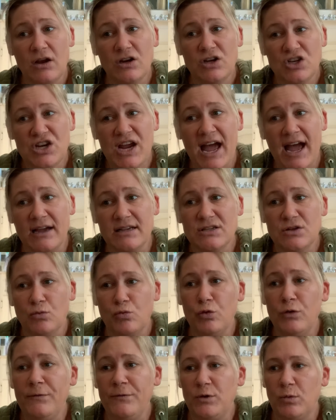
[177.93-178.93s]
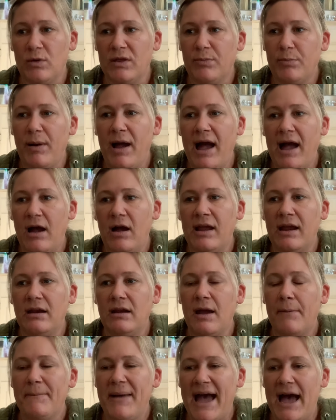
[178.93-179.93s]
shacks roofed with pine
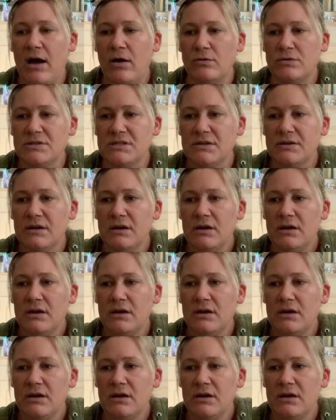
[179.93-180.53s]
boughs.